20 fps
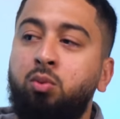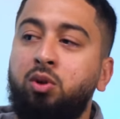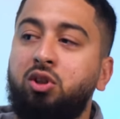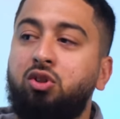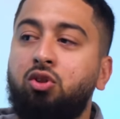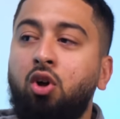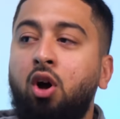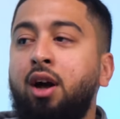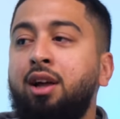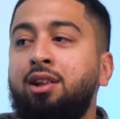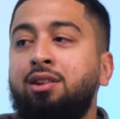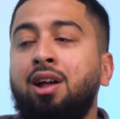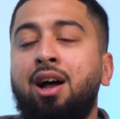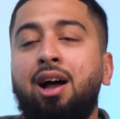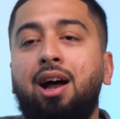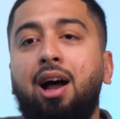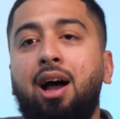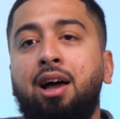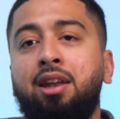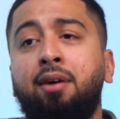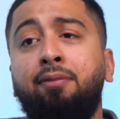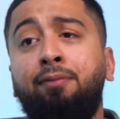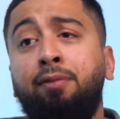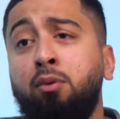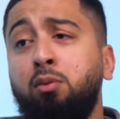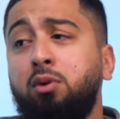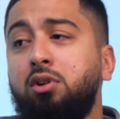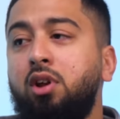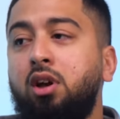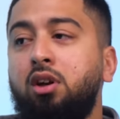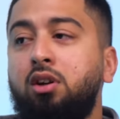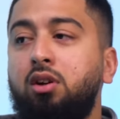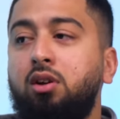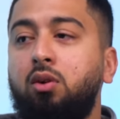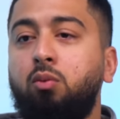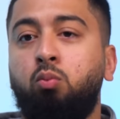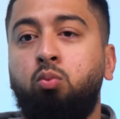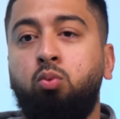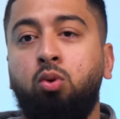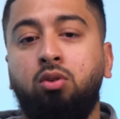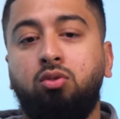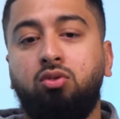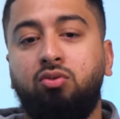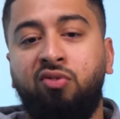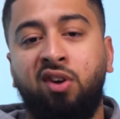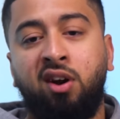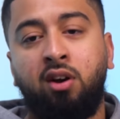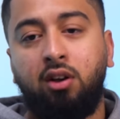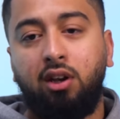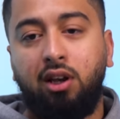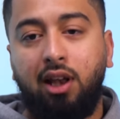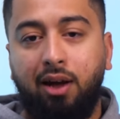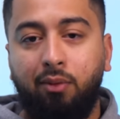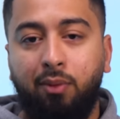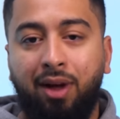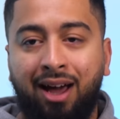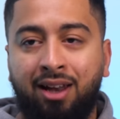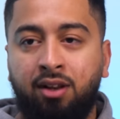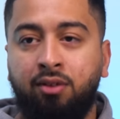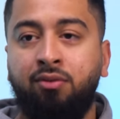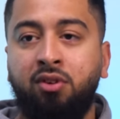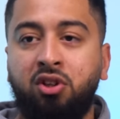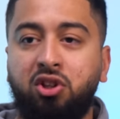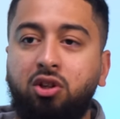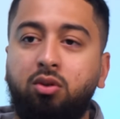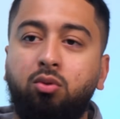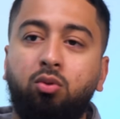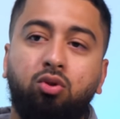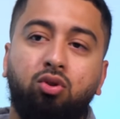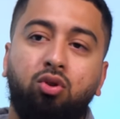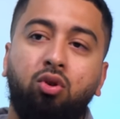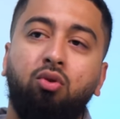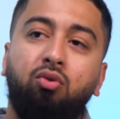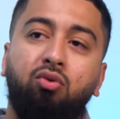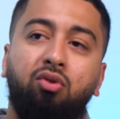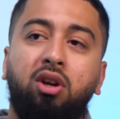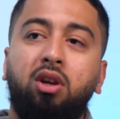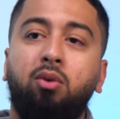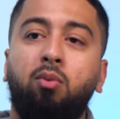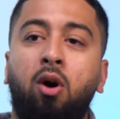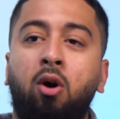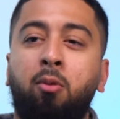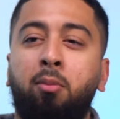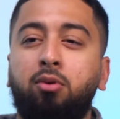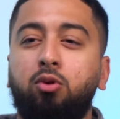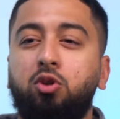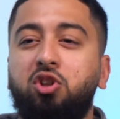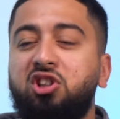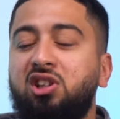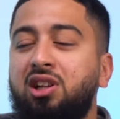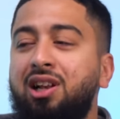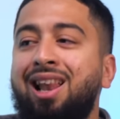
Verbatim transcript: we started that, and I think we done. We was very like we had a vision. We was doing really well, but we just